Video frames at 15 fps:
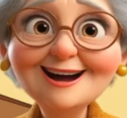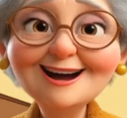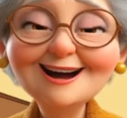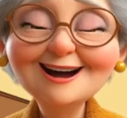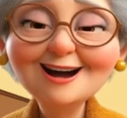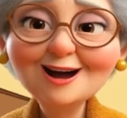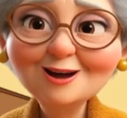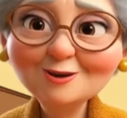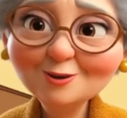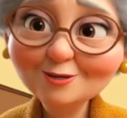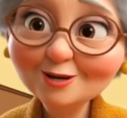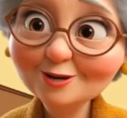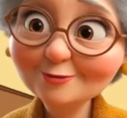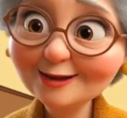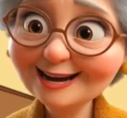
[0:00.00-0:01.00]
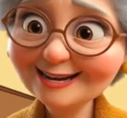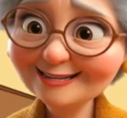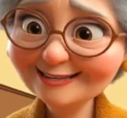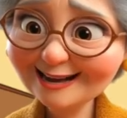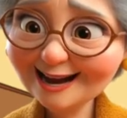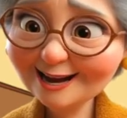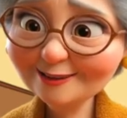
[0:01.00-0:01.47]
Since we are
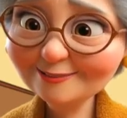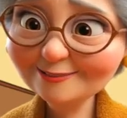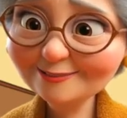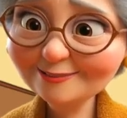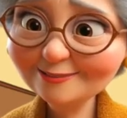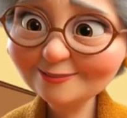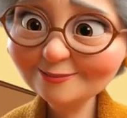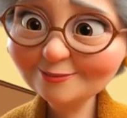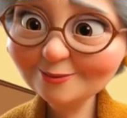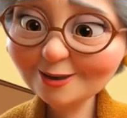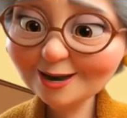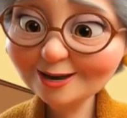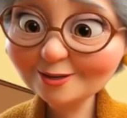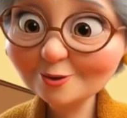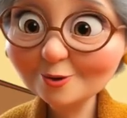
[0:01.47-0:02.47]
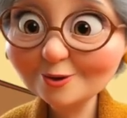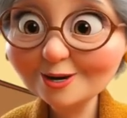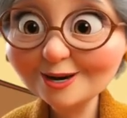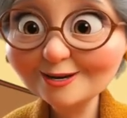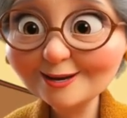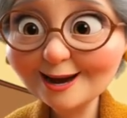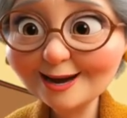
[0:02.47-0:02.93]
always meant to do what God
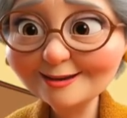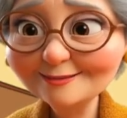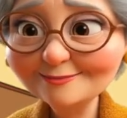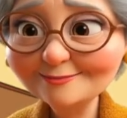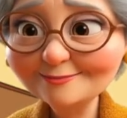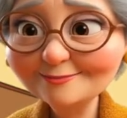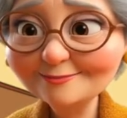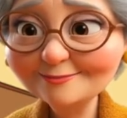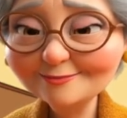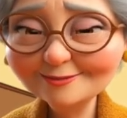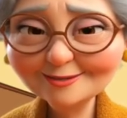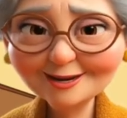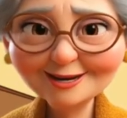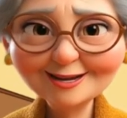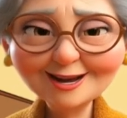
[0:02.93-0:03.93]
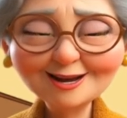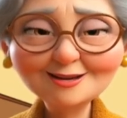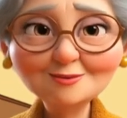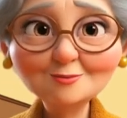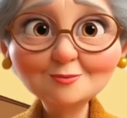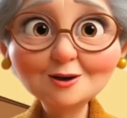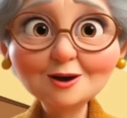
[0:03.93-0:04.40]
wants, and we know that this is the
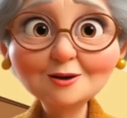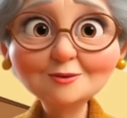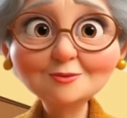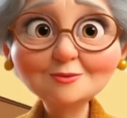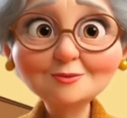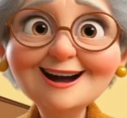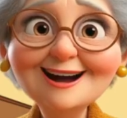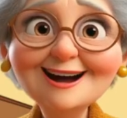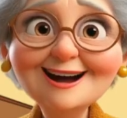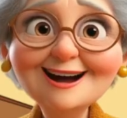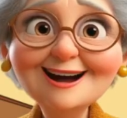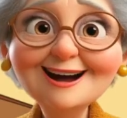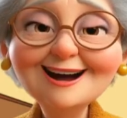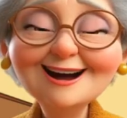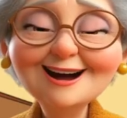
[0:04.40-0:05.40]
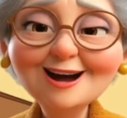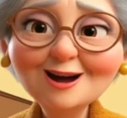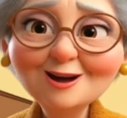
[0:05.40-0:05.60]
very best thing,